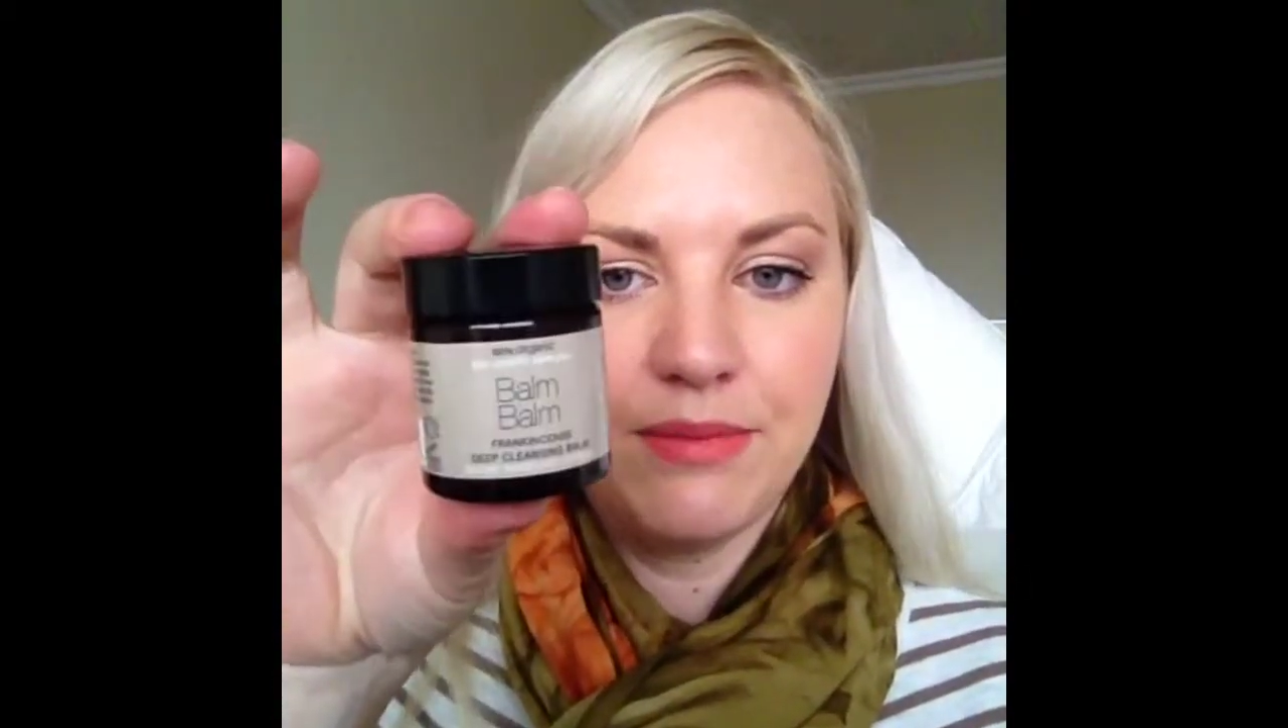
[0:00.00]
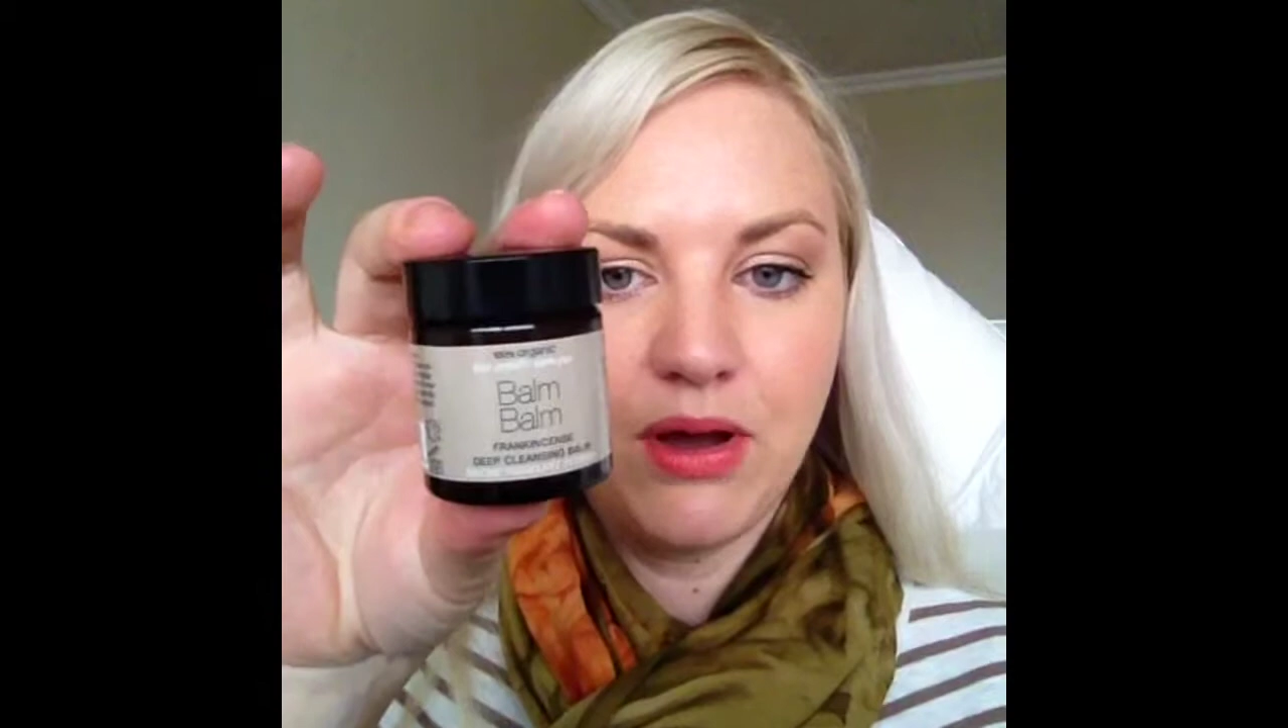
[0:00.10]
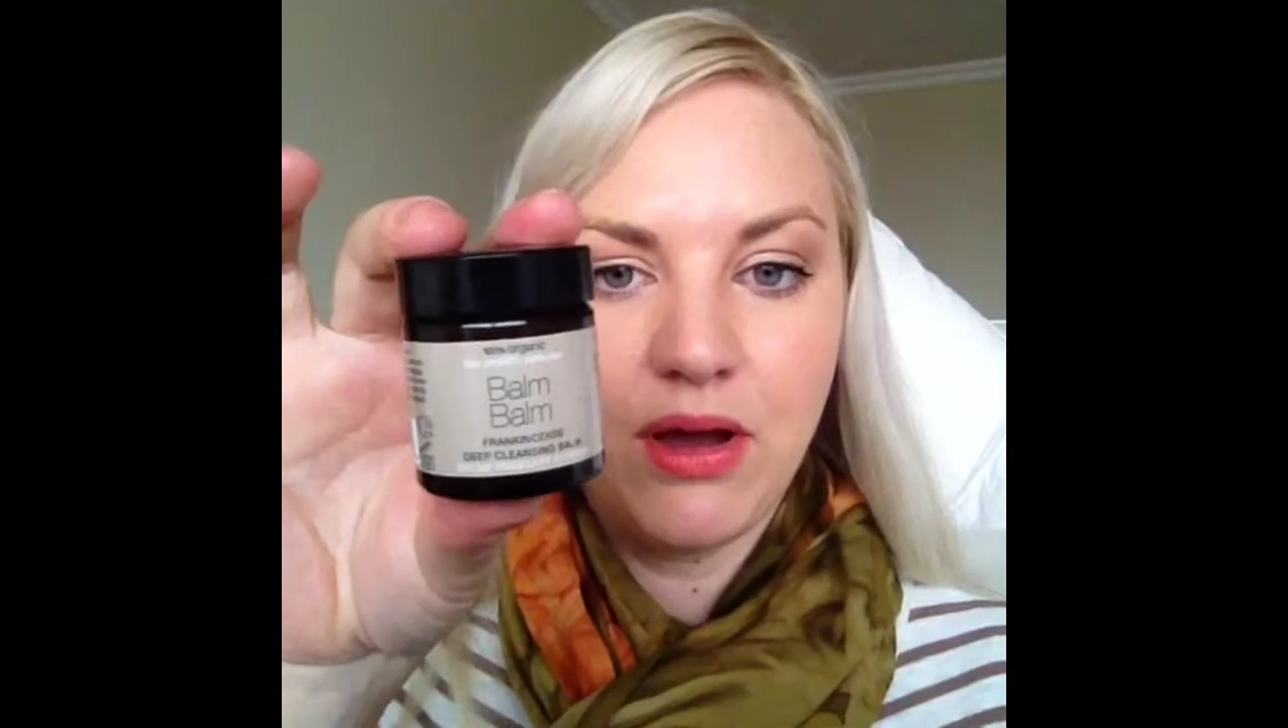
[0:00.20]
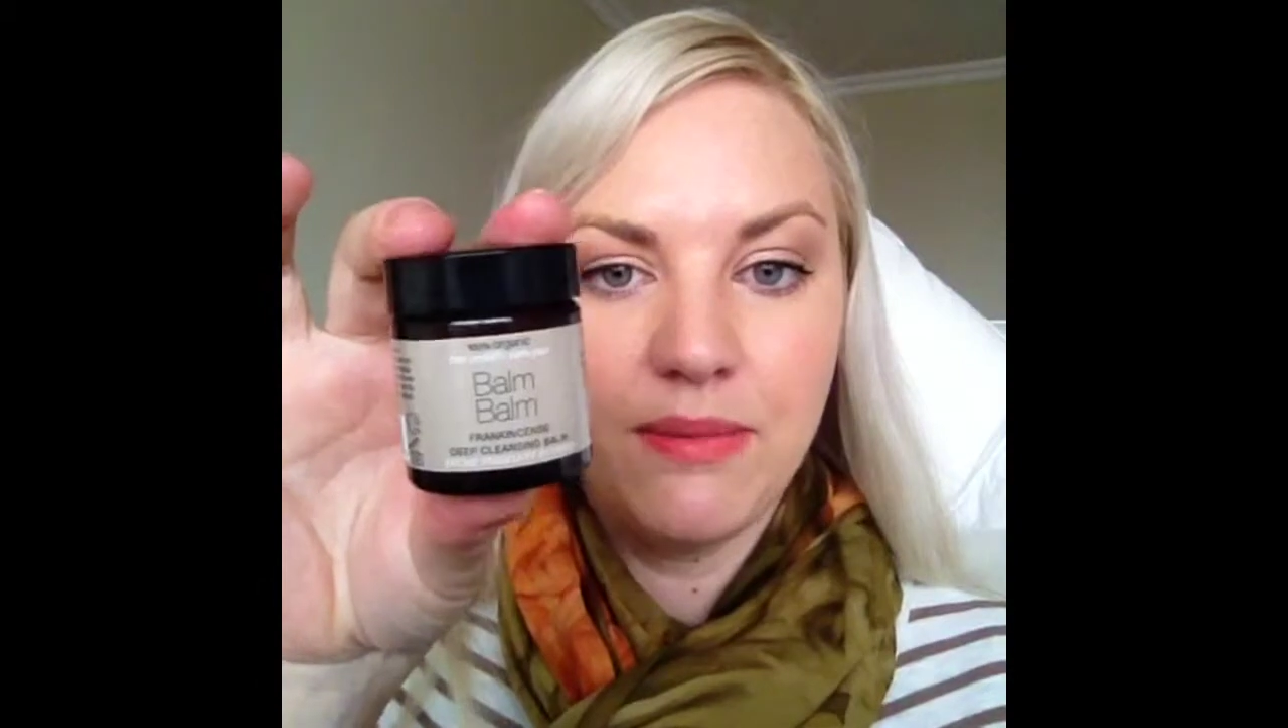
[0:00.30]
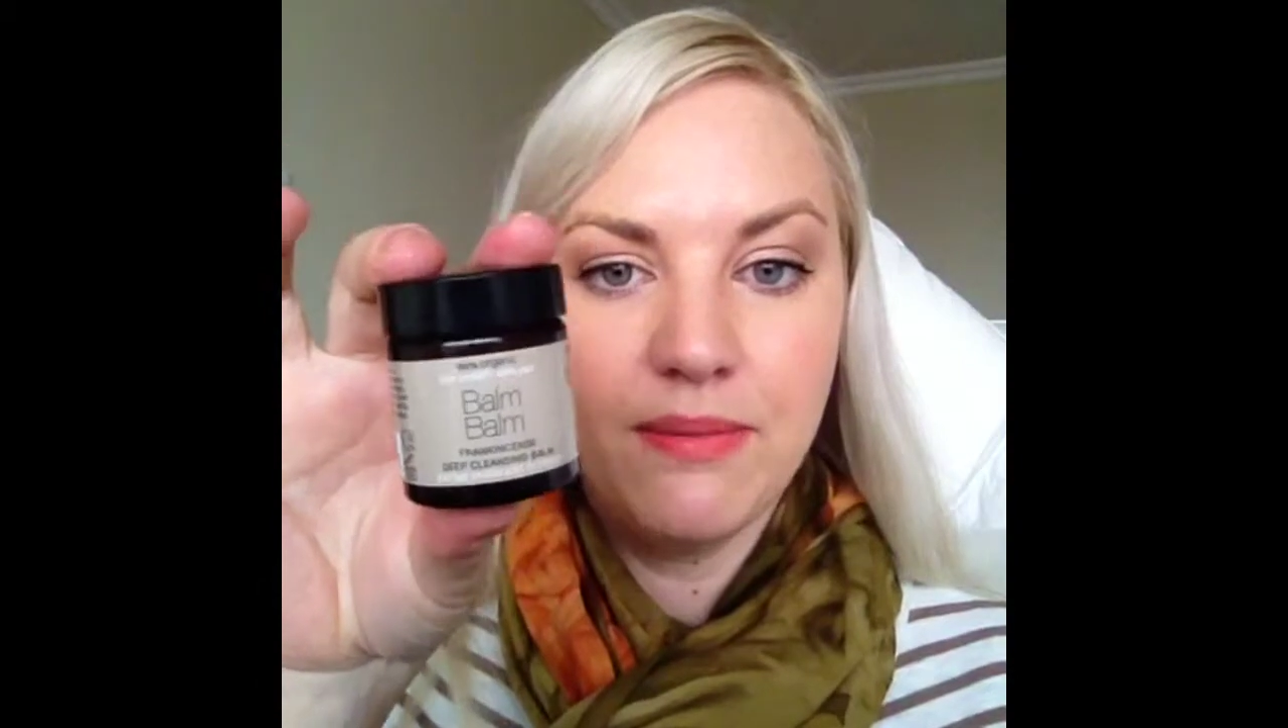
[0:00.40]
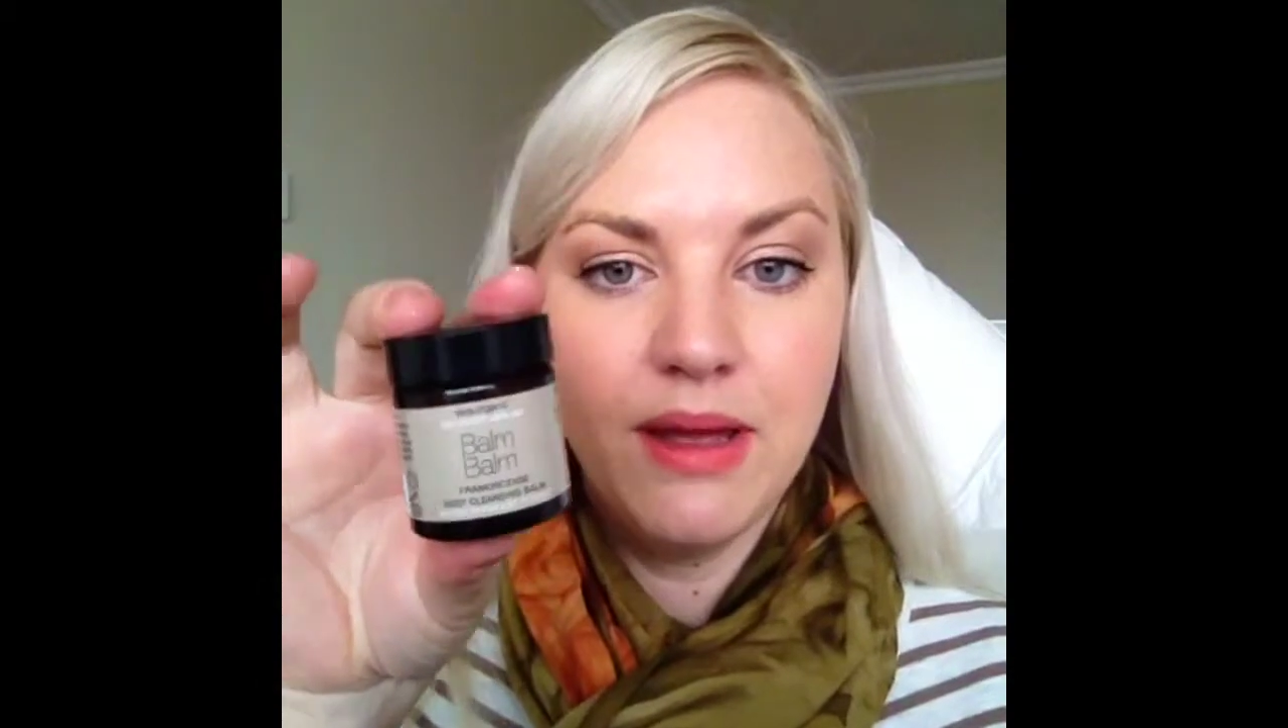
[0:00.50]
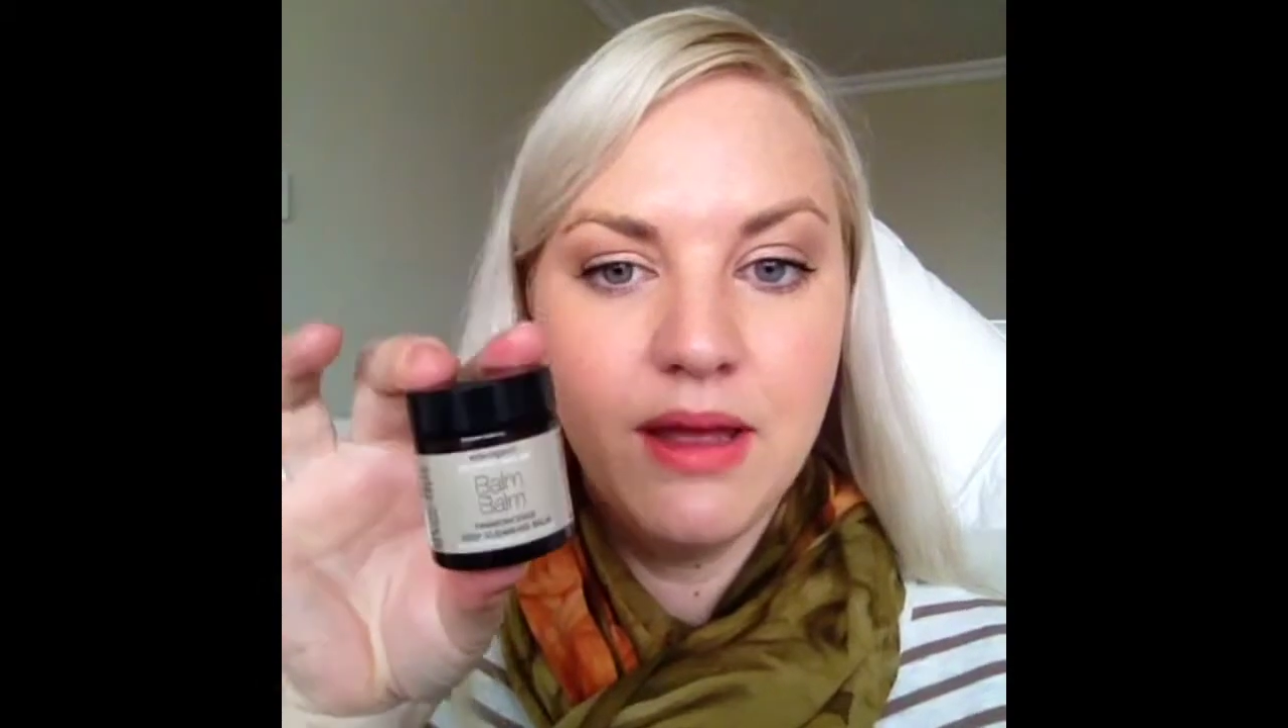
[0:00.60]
Balm.